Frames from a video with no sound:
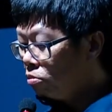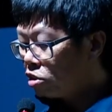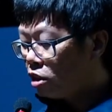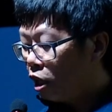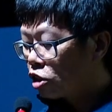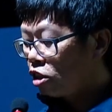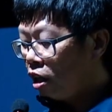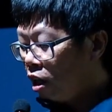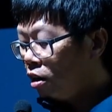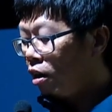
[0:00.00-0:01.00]
staged
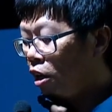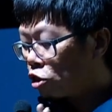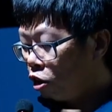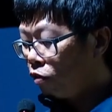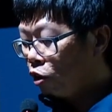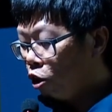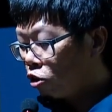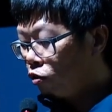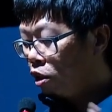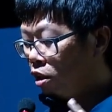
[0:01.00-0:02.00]
and straight
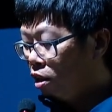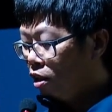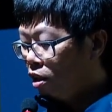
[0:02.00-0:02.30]
photography.